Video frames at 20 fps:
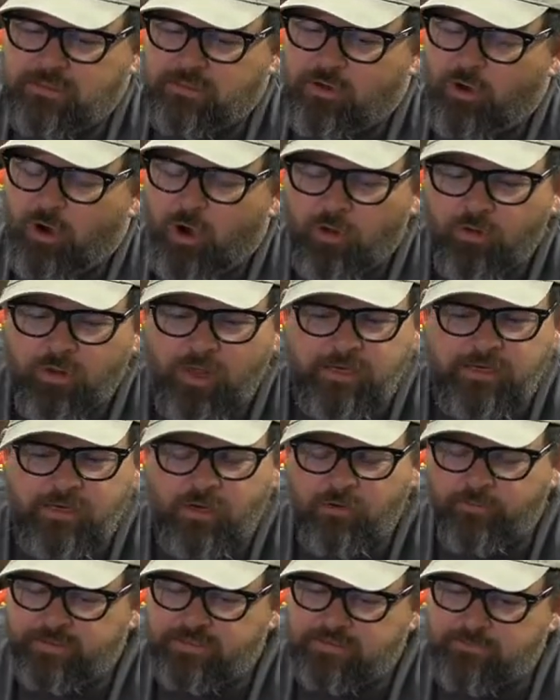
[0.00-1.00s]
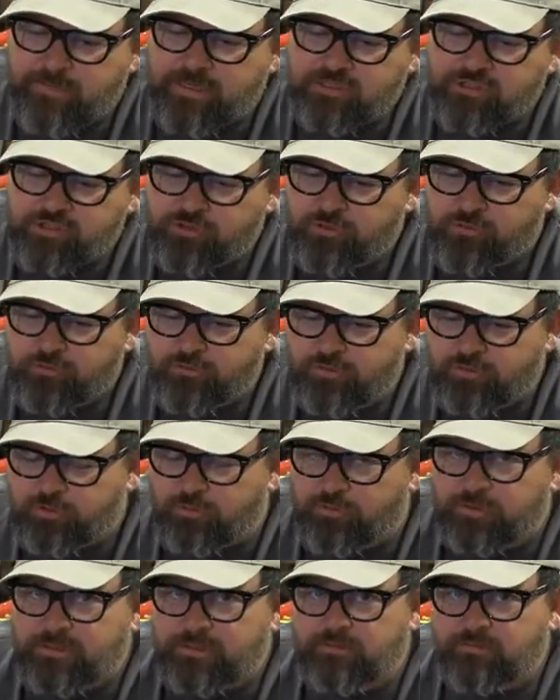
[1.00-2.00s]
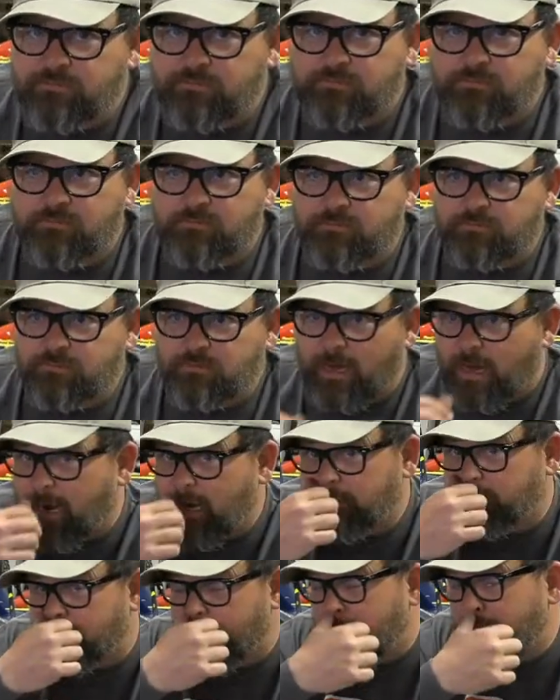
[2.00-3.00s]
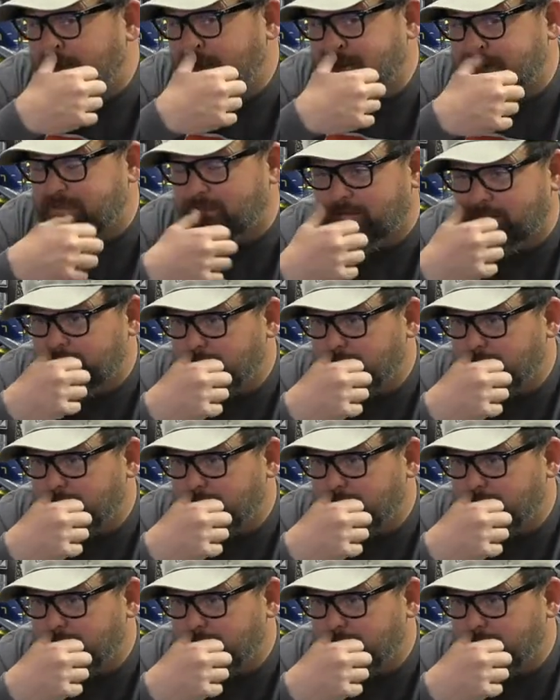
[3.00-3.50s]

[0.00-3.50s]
All I know is make sure you're in high rate,